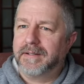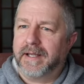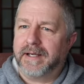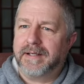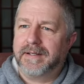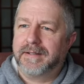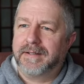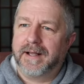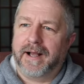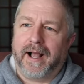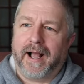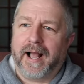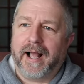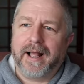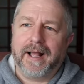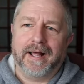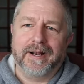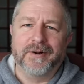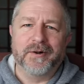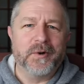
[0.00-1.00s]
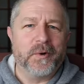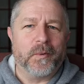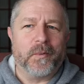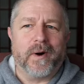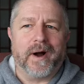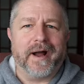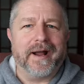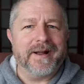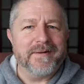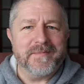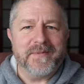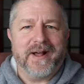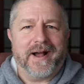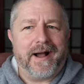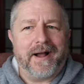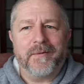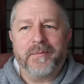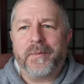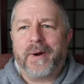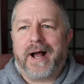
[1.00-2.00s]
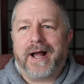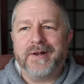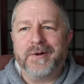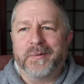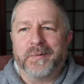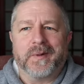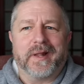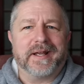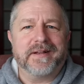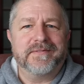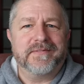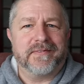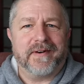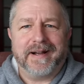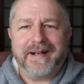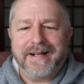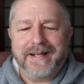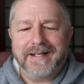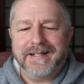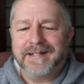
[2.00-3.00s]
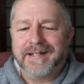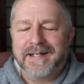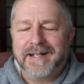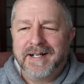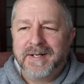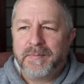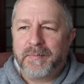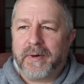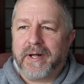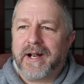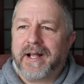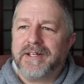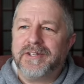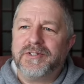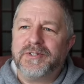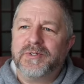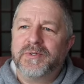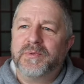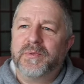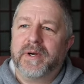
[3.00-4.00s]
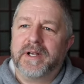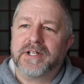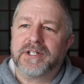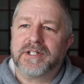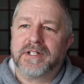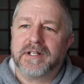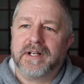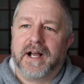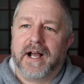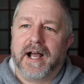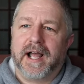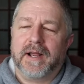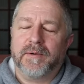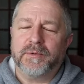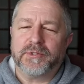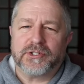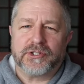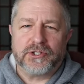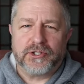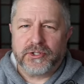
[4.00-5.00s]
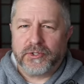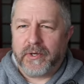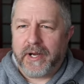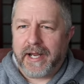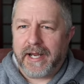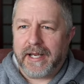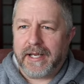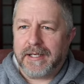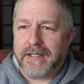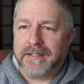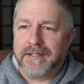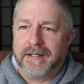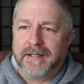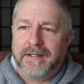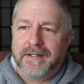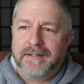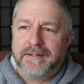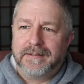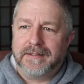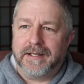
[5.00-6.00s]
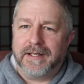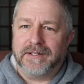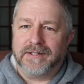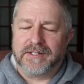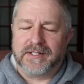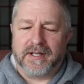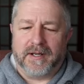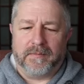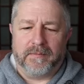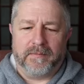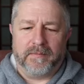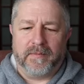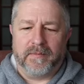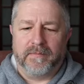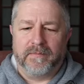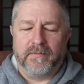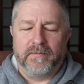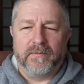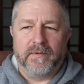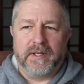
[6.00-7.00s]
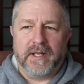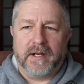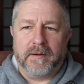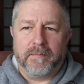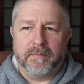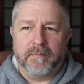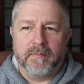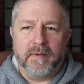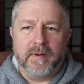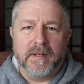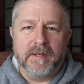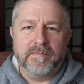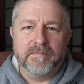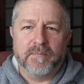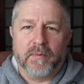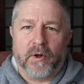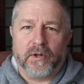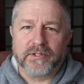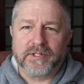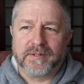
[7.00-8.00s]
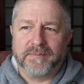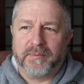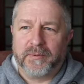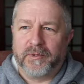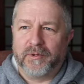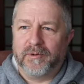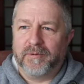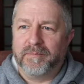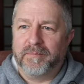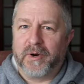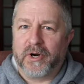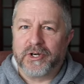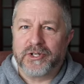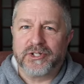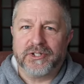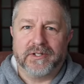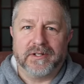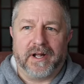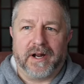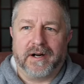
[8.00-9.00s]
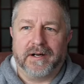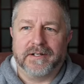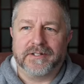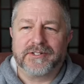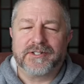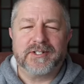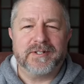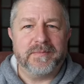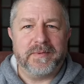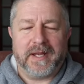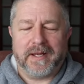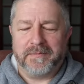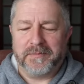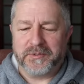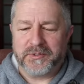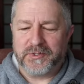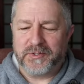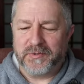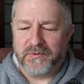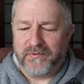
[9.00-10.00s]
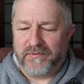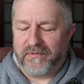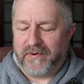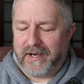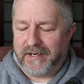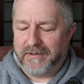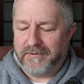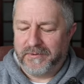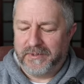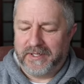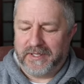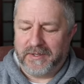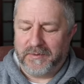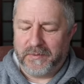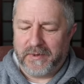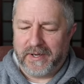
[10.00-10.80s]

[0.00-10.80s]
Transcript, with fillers: Like, I, I don't know why I'm, I, I don't like fighting, but I do wish I was trained in some, in a, in multiple martial arts to be able to fight really